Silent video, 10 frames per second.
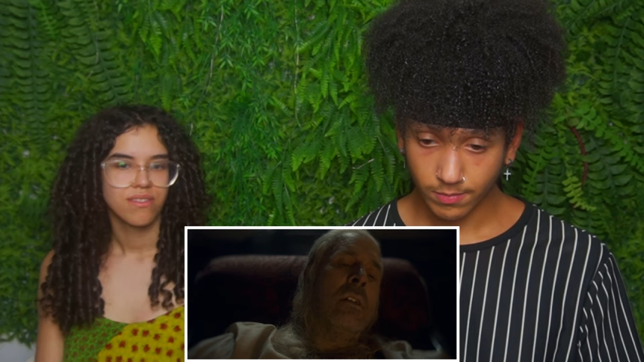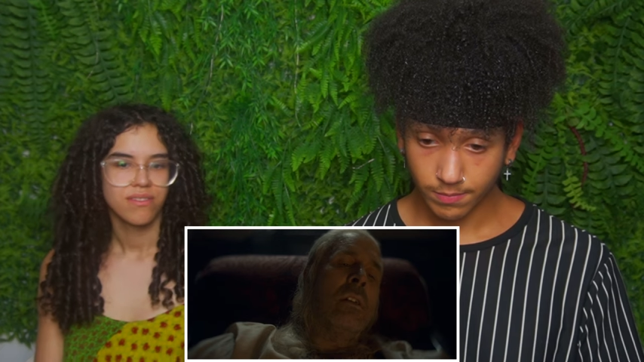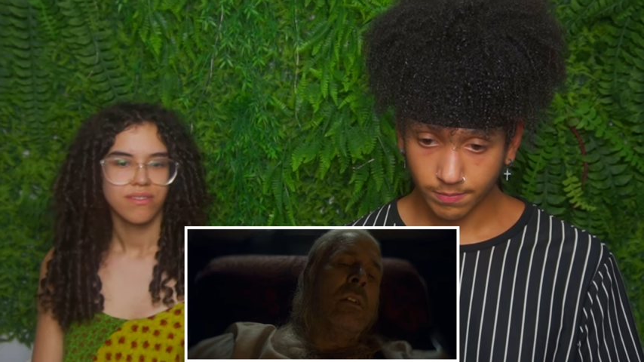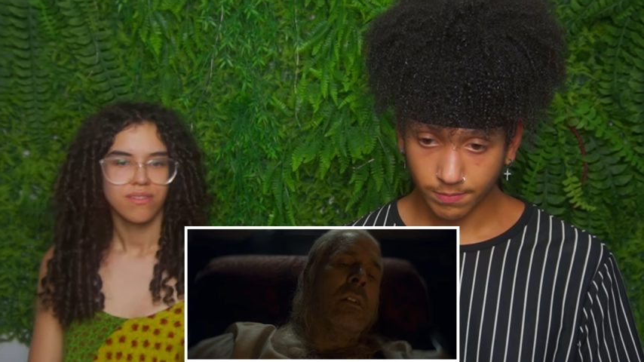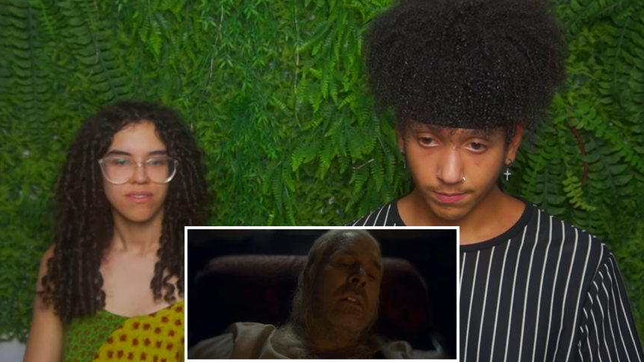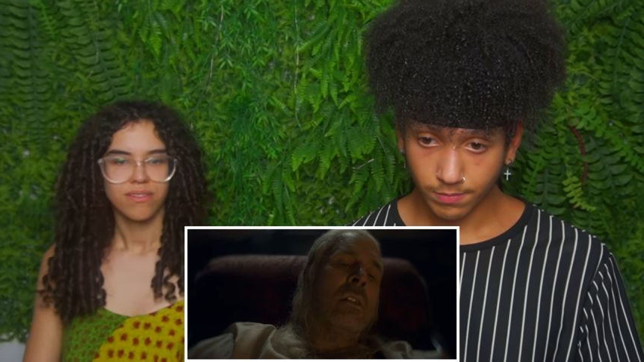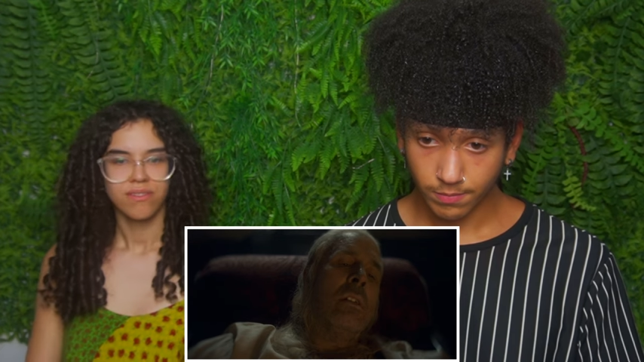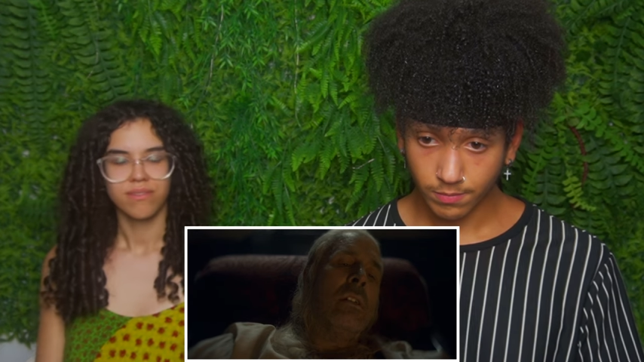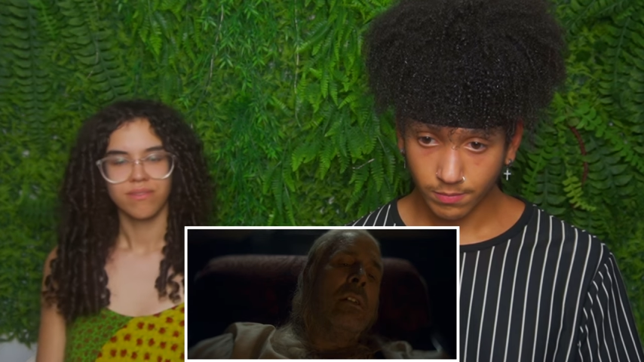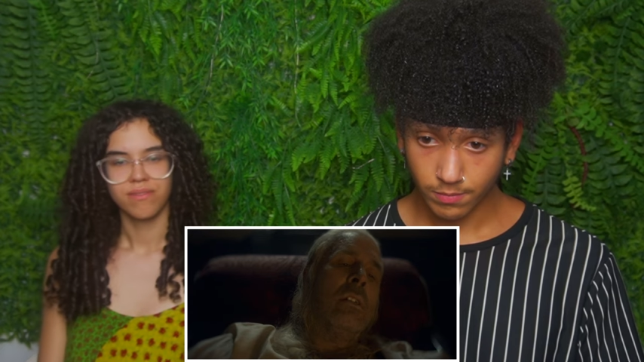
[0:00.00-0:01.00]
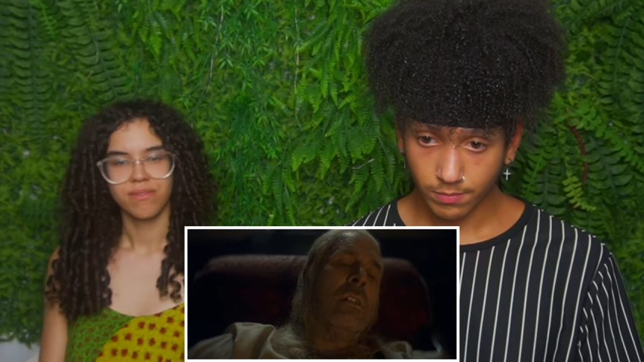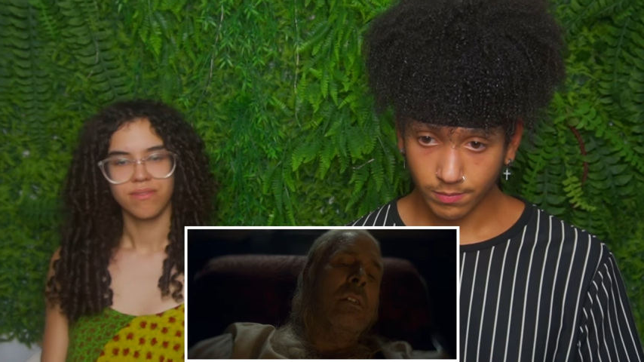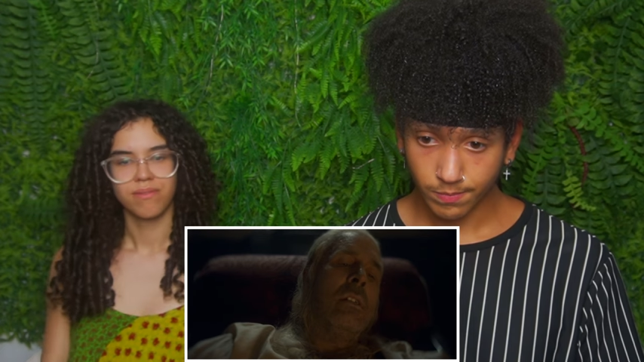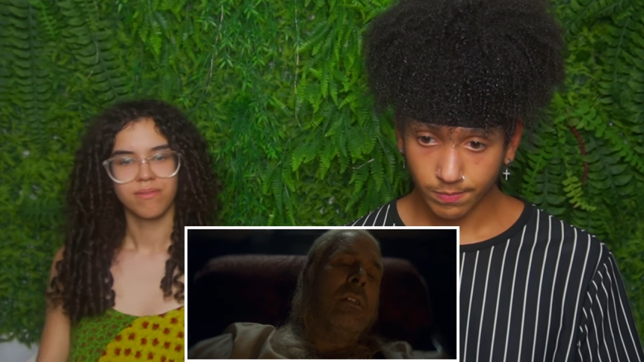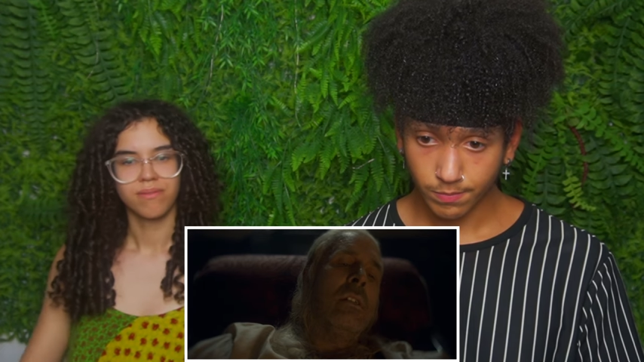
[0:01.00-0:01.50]

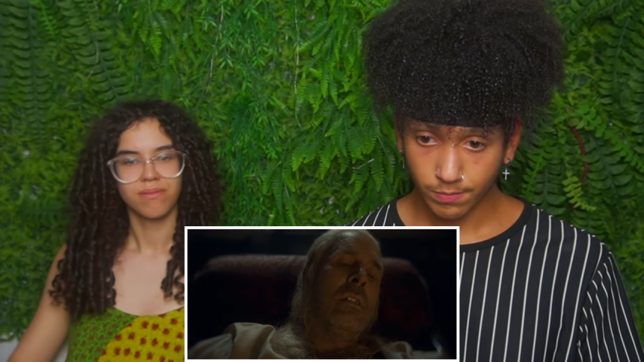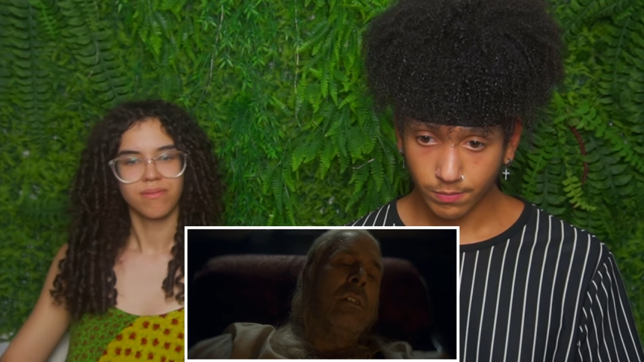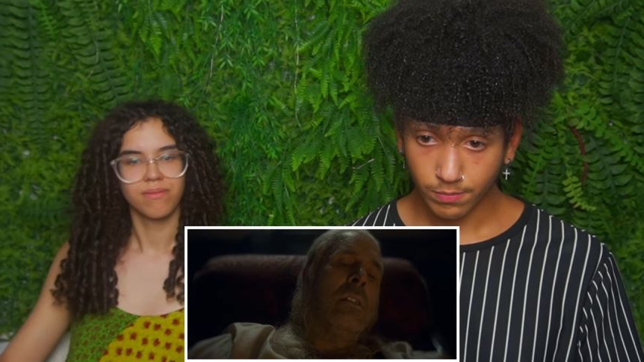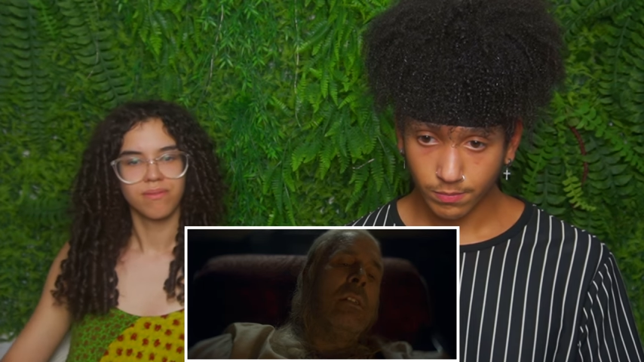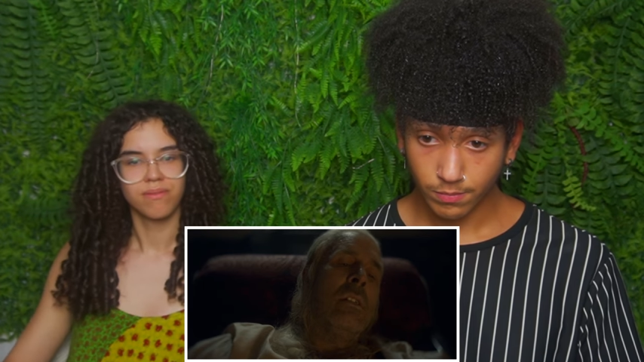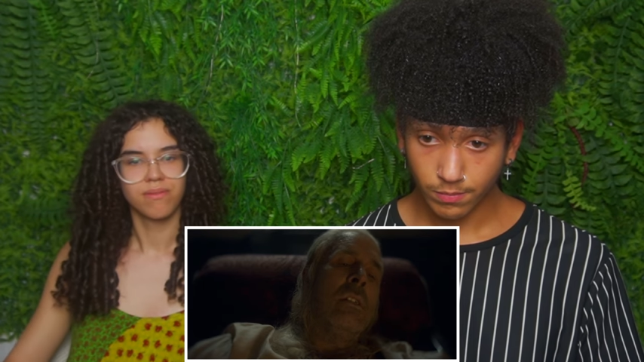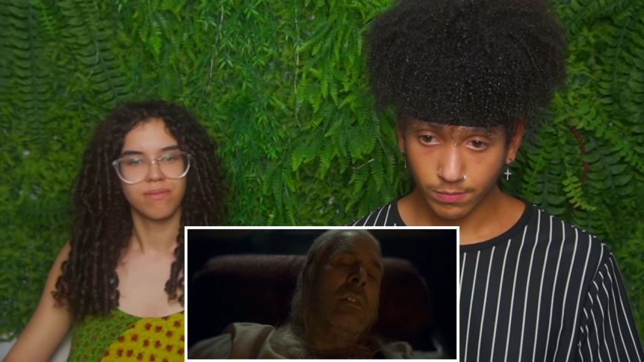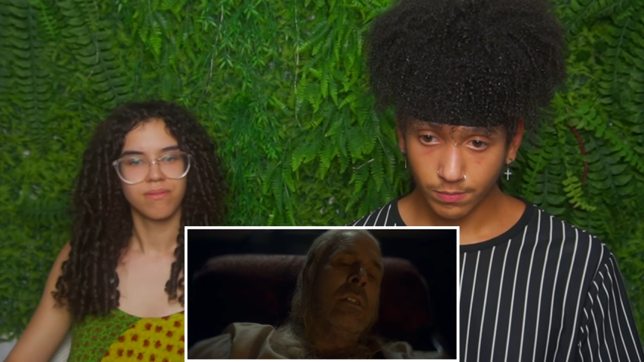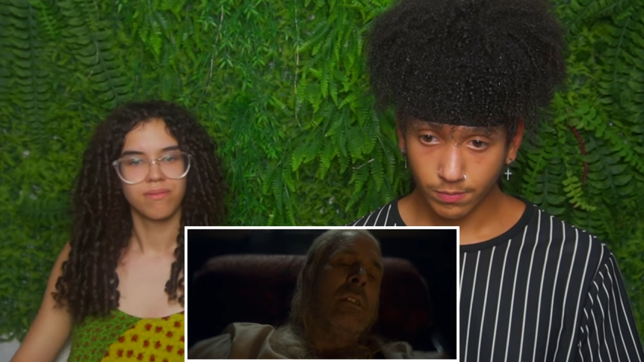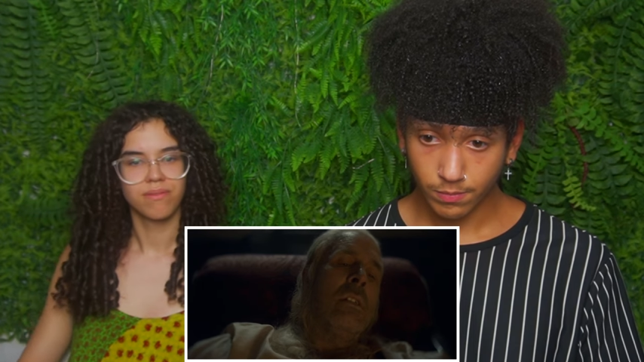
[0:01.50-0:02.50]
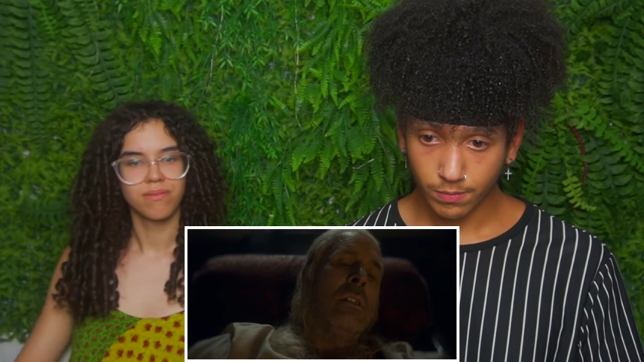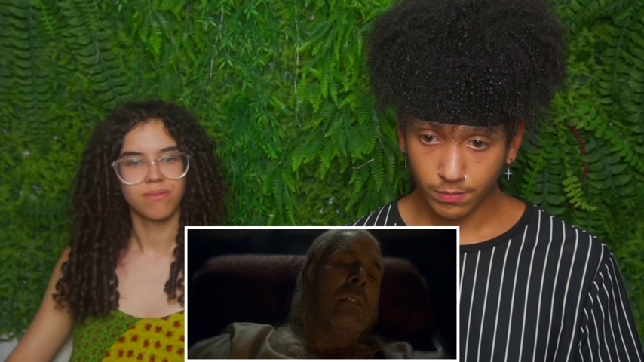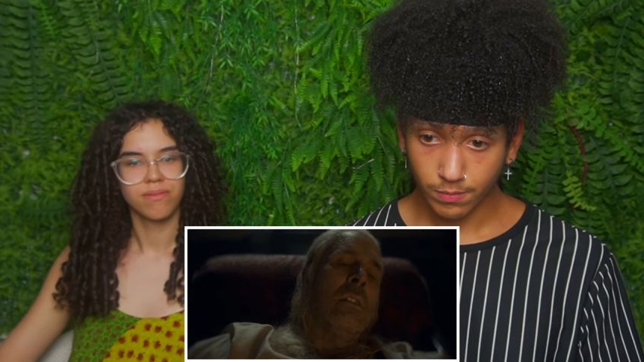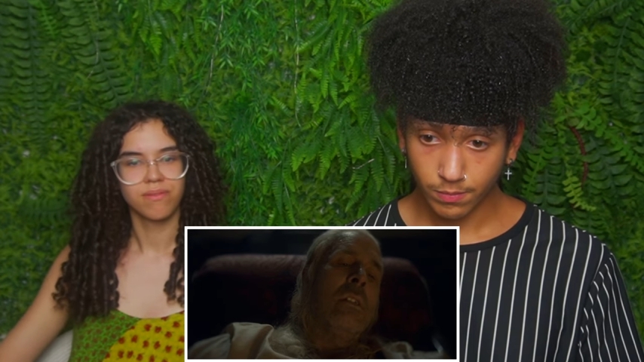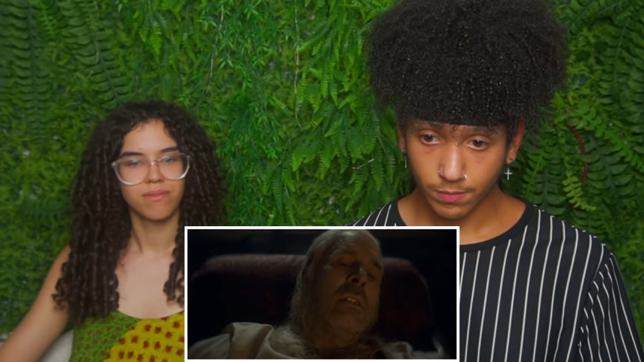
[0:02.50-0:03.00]

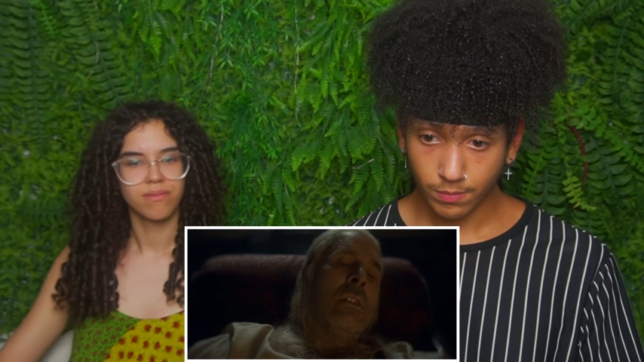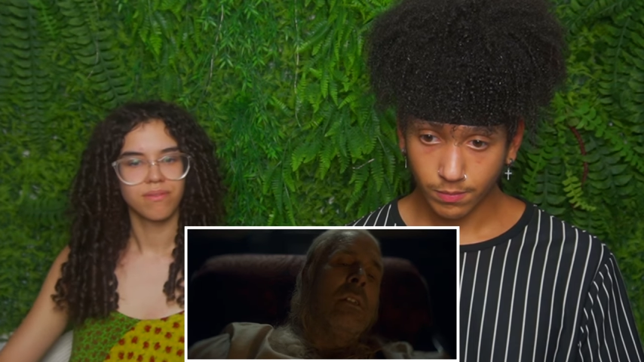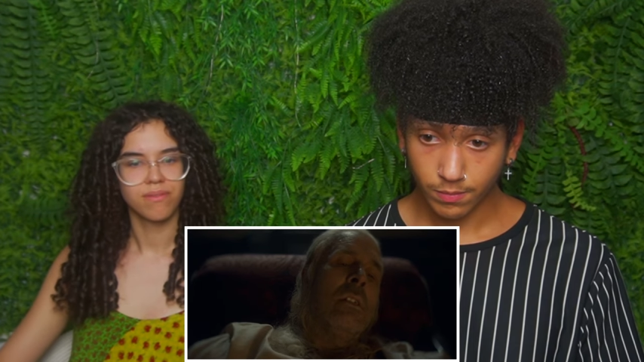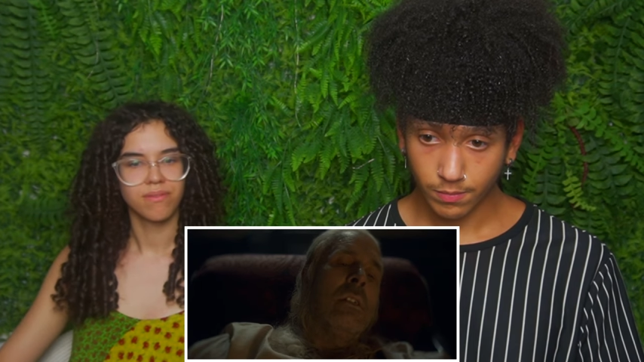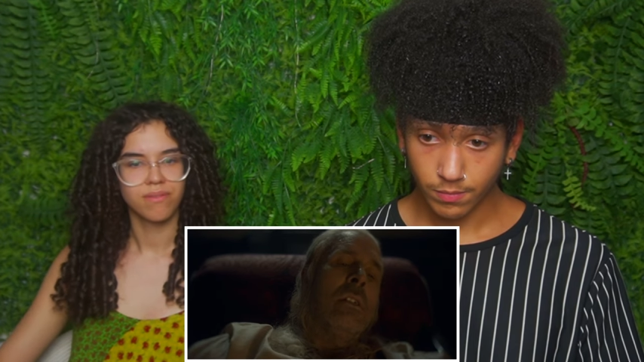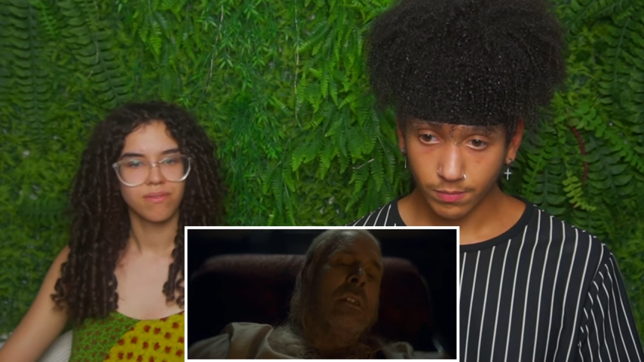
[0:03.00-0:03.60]
[no speech]